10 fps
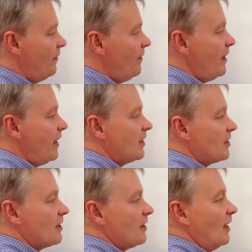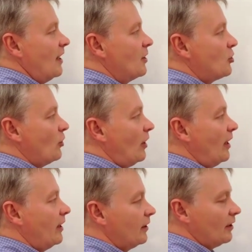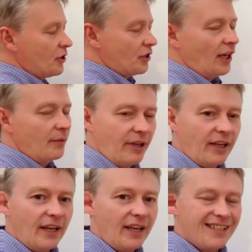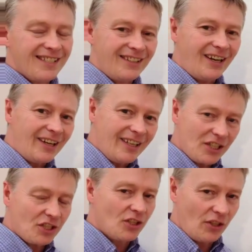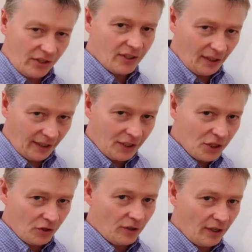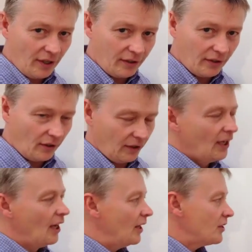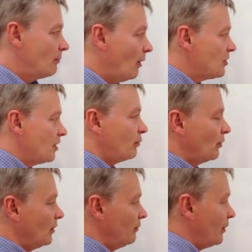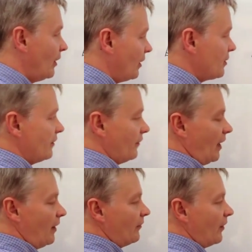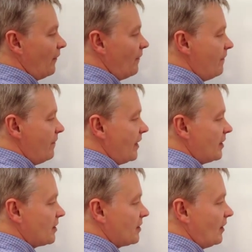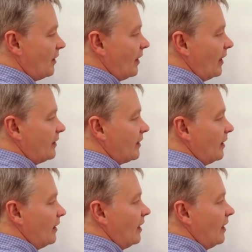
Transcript: this triangular shape here is an isosceles triangle. It's the most important part of it, that this side